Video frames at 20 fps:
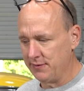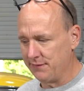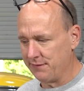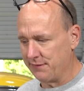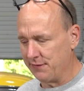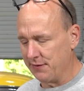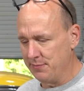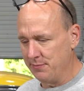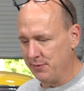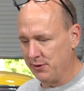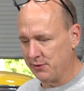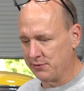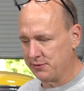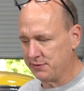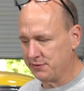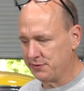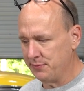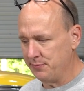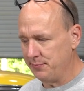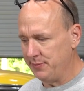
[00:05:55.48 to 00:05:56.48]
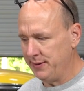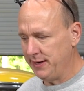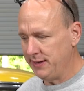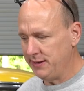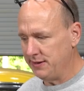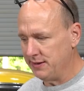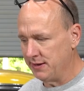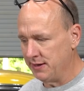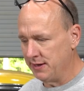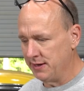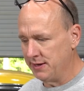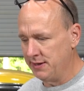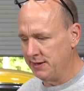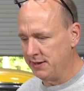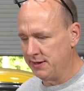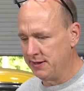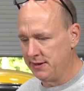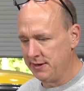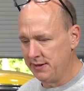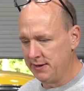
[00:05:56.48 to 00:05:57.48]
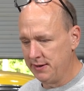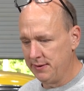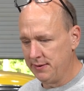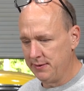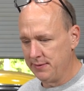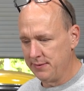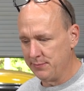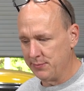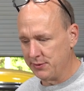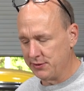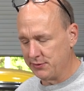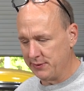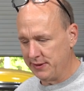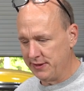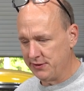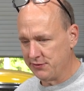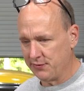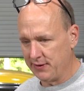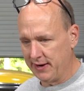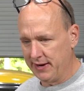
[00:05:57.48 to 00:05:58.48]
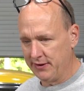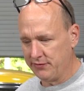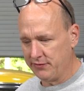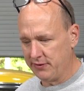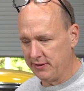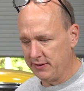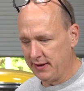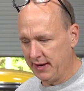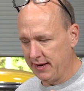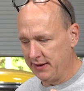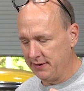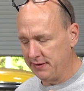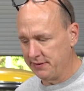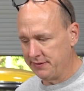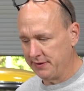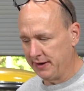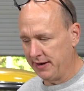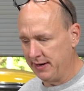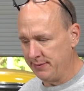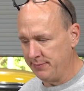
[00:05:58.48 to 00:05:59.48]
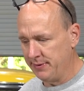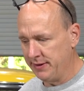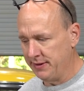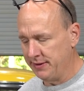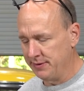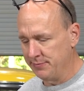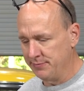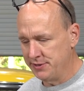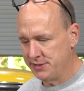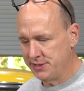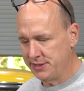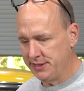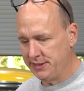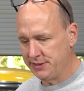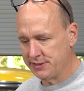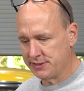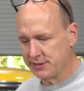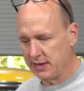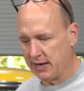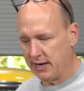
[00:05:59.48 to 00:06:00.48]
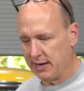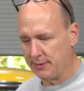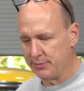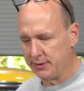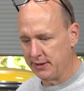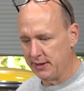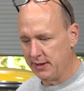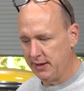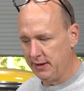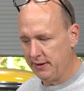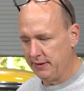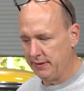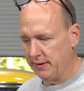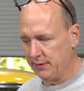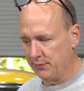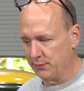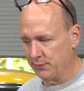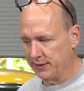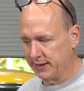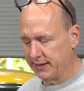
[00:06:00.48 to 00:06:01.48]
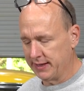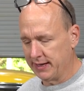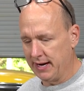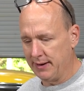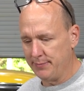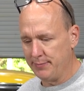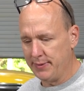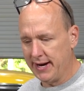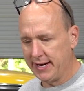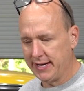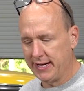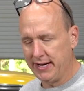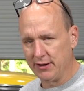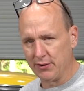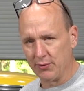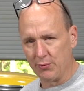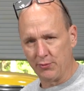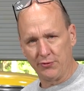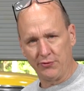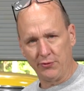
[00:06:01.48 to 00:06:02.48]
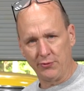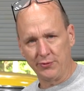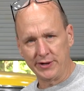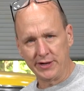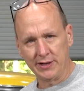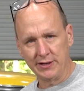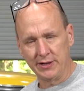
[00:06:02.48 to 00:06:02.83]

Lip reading: for the motor to be done between transit and the time in the machine shop. Then when it got back here, it was only a